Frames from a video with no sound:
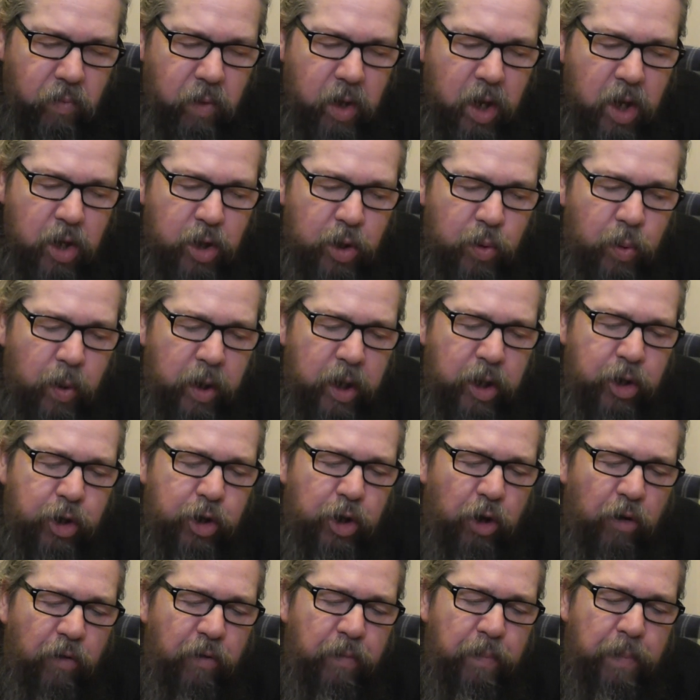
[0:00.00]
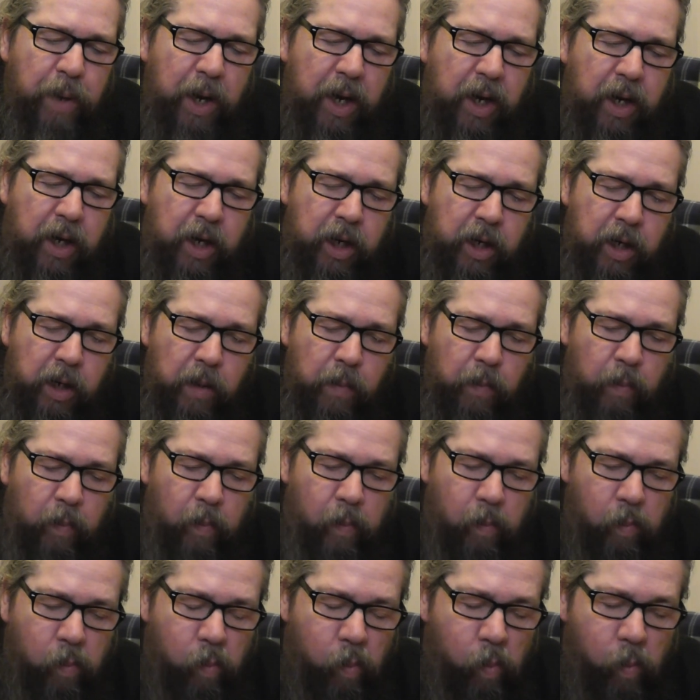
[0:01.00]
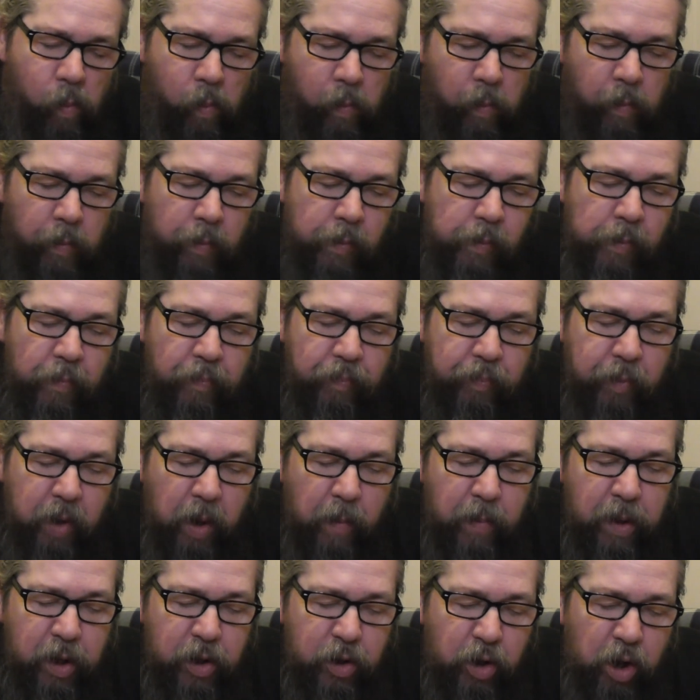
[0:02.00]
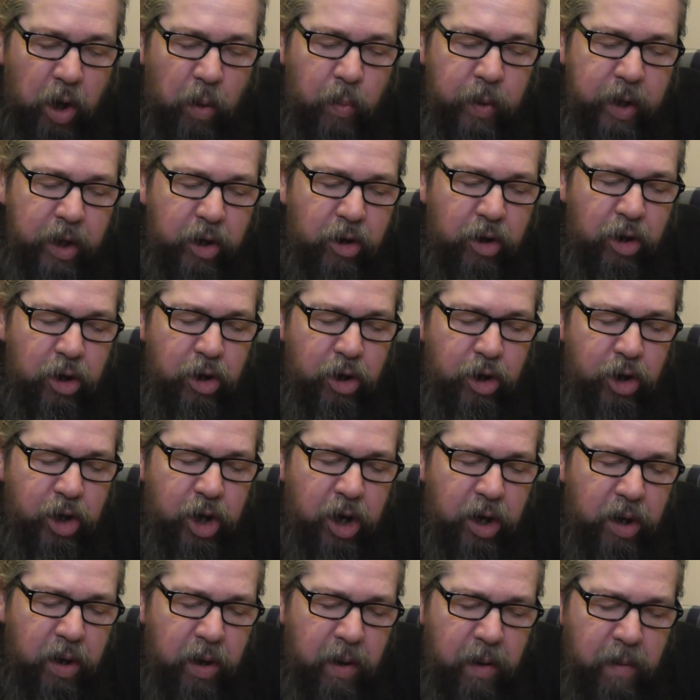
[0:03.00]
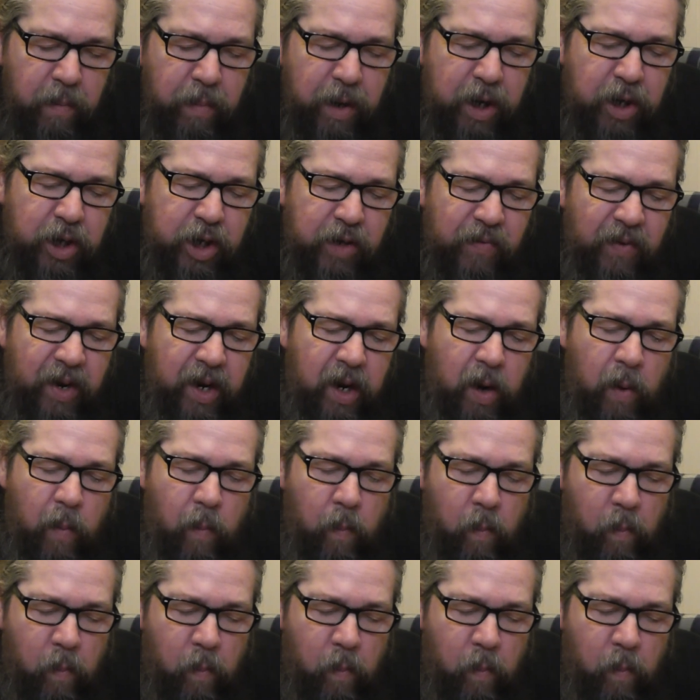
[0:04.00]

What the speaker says: It's quite a soft batter, but it's got a wee crunch in bits of it.